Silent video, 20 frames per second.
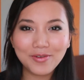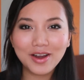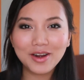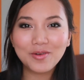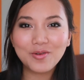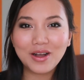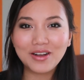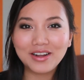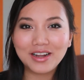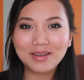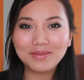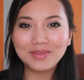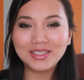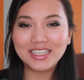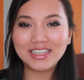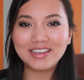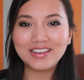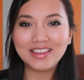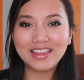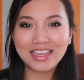everyone, welcome
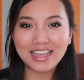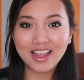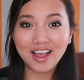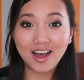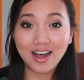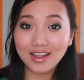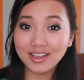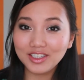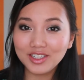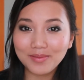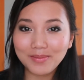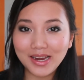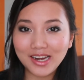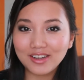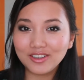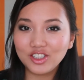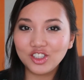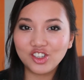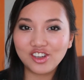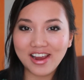to the
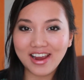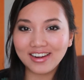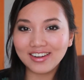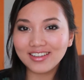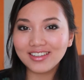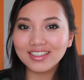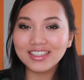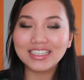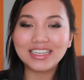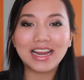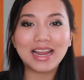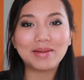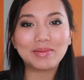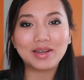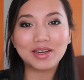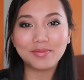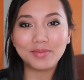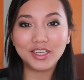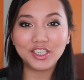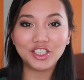ontomatos channel. Today I'm
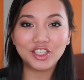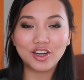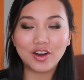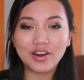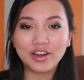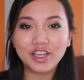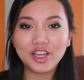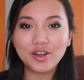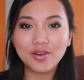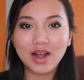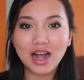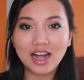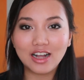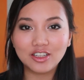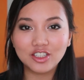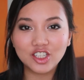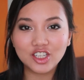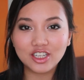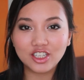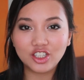going to be showing you
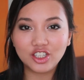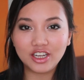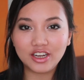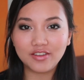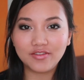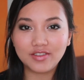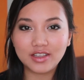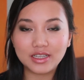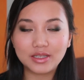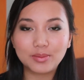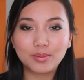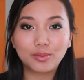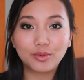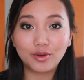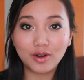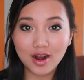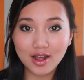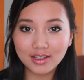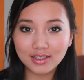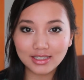how to achieve this
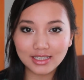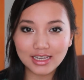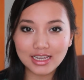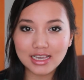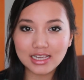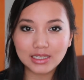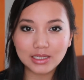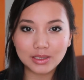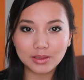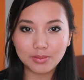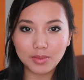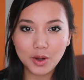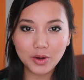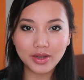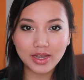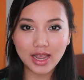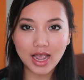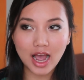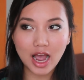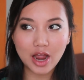bronzy
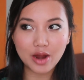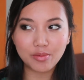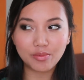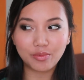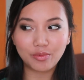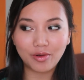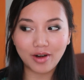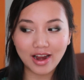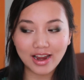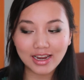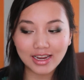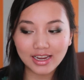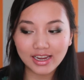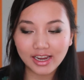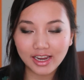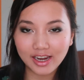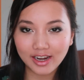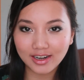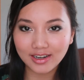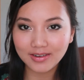smoky eye right
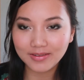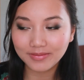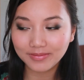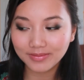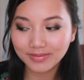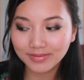here.